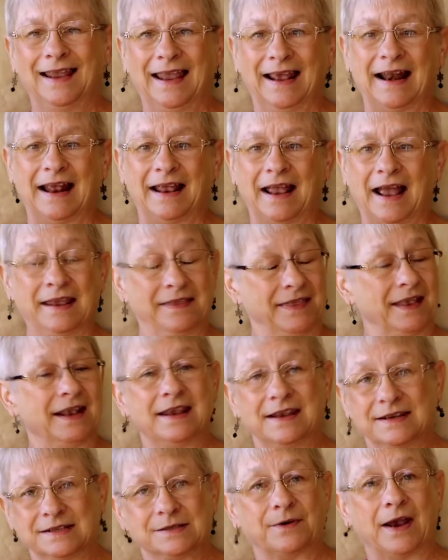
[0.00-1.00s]
And I
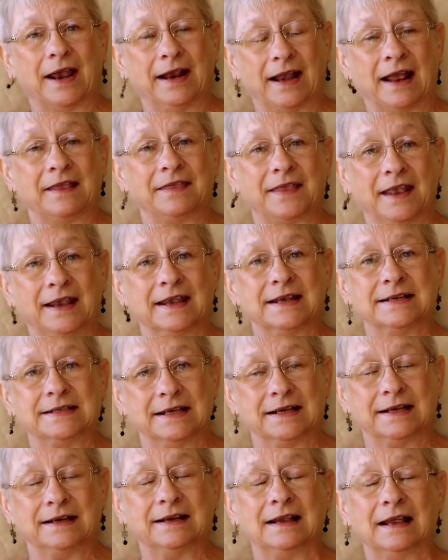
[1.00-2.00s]
think he's right, I think it
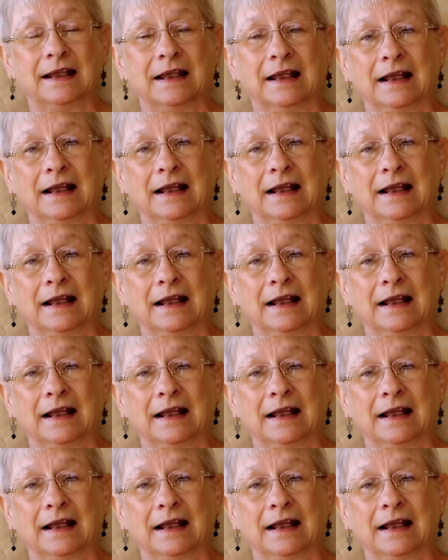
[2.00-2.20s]
did.